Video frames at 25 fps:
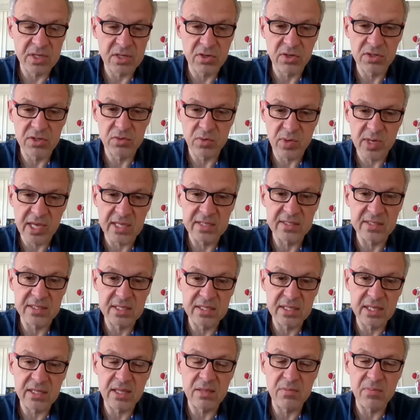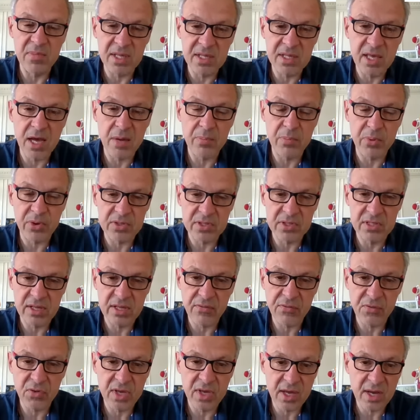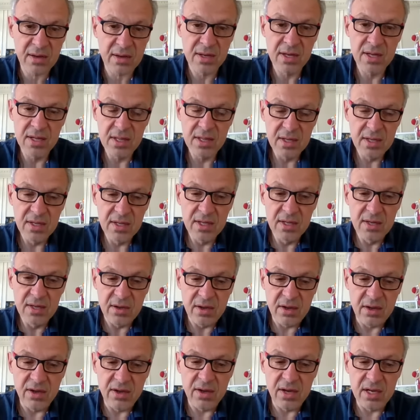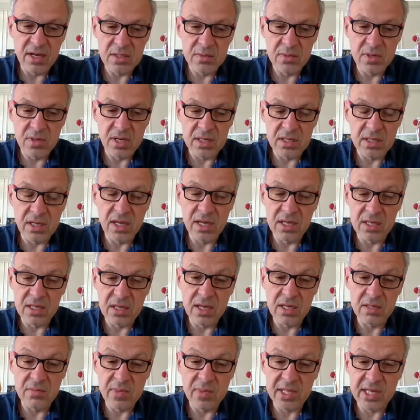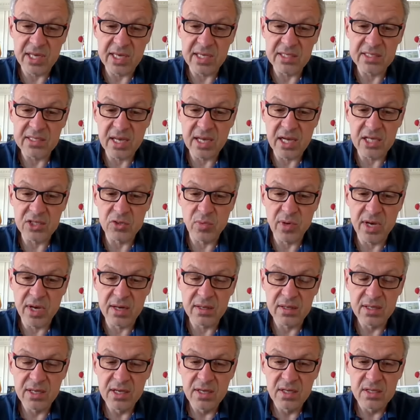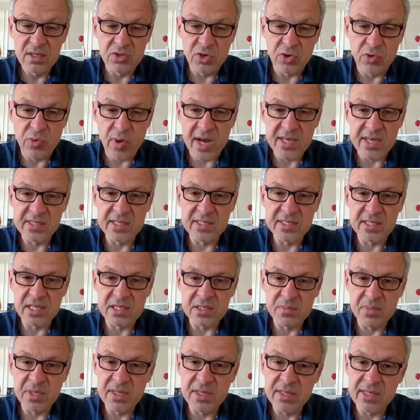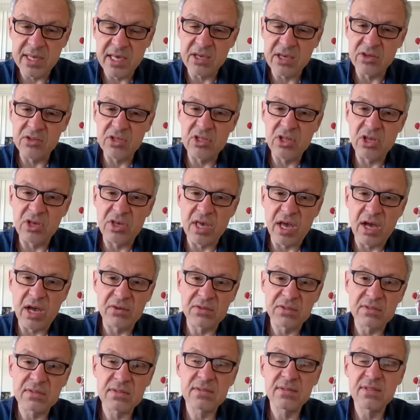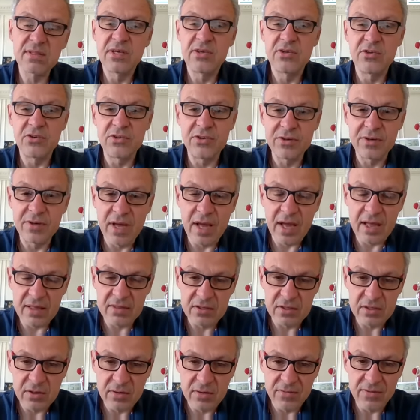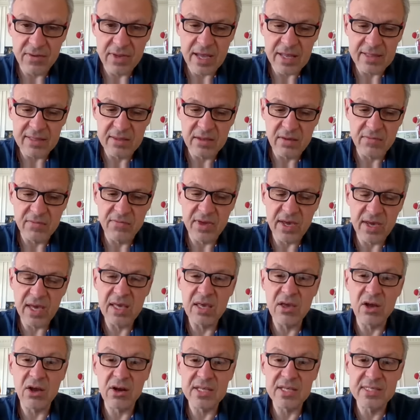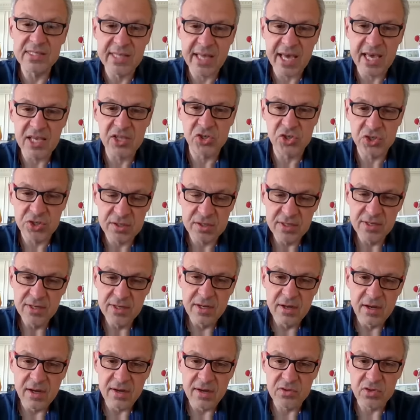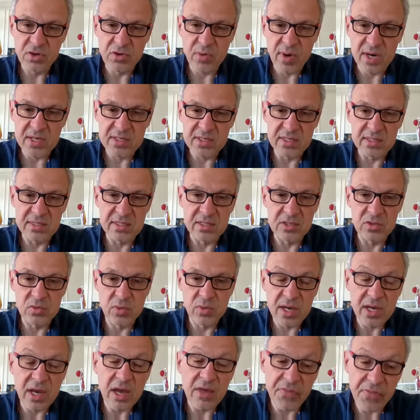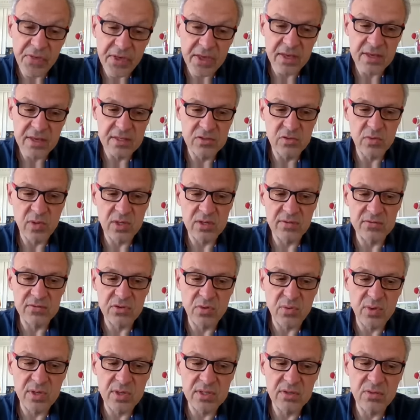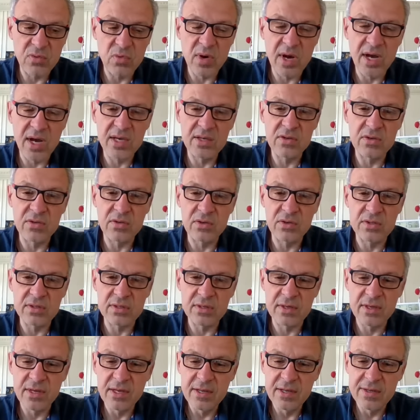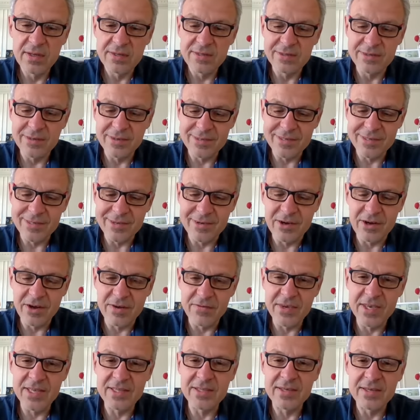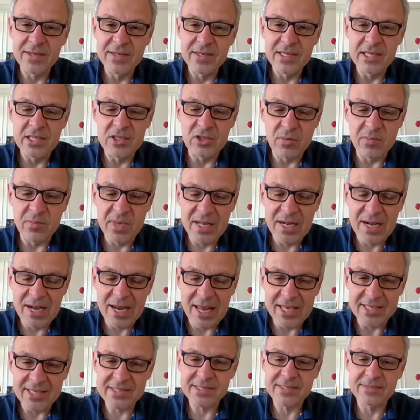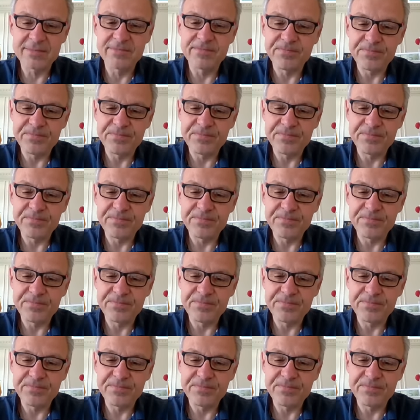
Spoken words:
because we can see that in many airports in Africa and in Madagascar as well, the crisis has been taken in account, at the very early stage of the crisis. It's why I think it's one of the reasons why the COVID is a bit less,